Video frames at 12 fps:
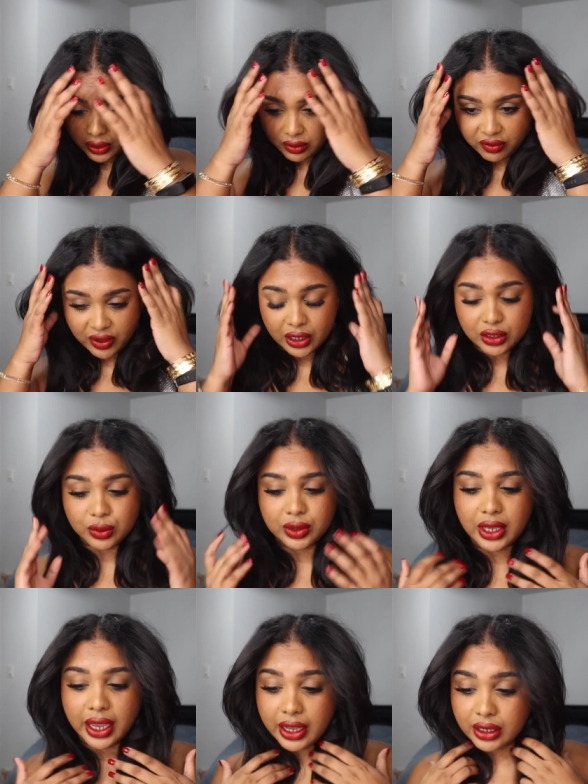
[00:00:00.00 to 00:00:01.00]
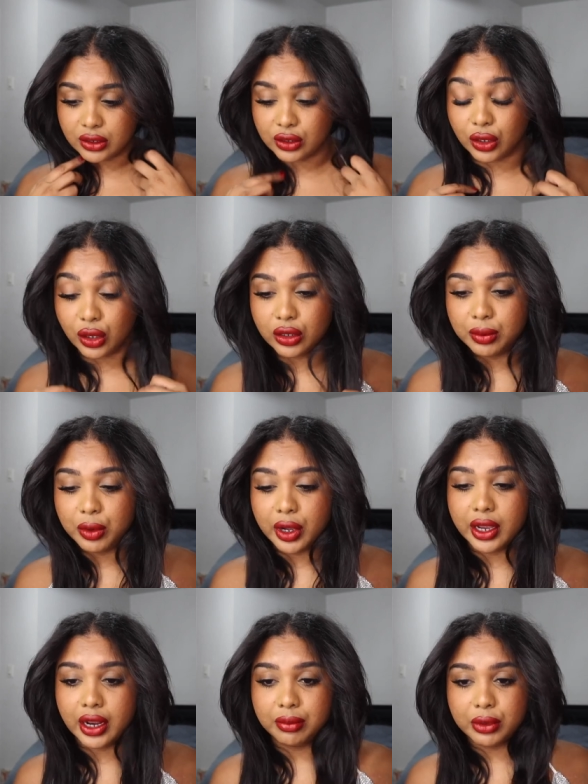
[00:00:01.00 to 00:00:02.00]
Vegas was canceled,
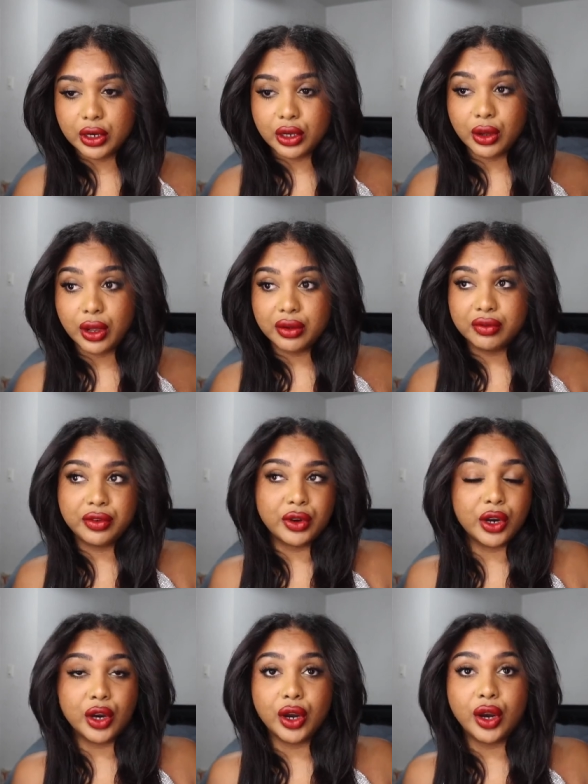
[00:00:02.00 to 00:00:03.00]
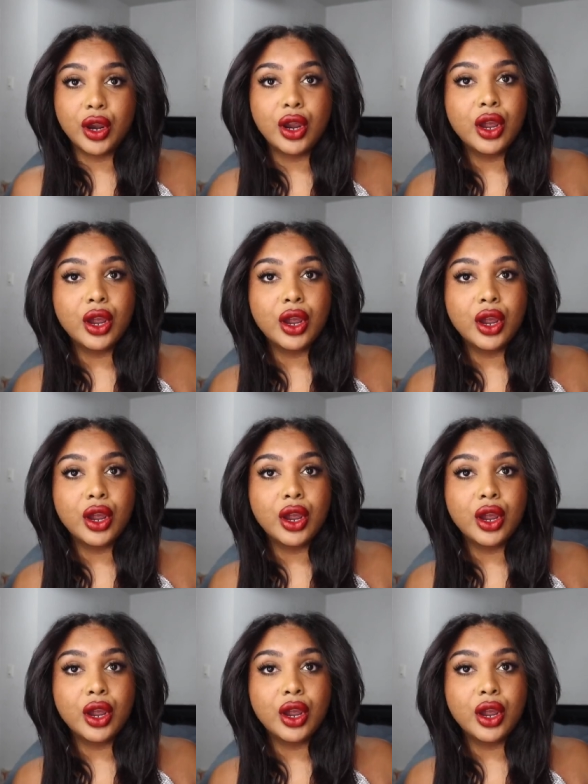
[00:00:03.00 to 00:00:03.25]
but I'm gonna go out for